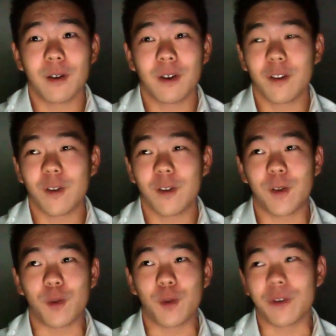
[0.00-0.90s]

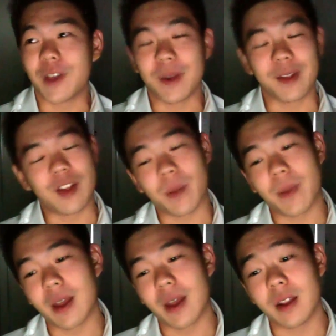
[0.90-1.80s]
super famous in
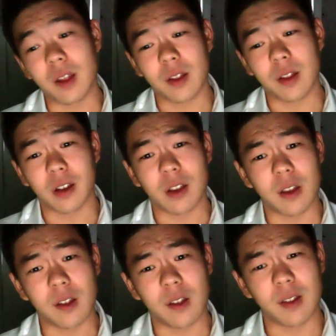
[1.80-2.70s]
Japan. He's
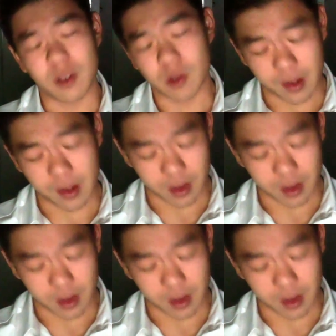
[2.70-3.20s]
has the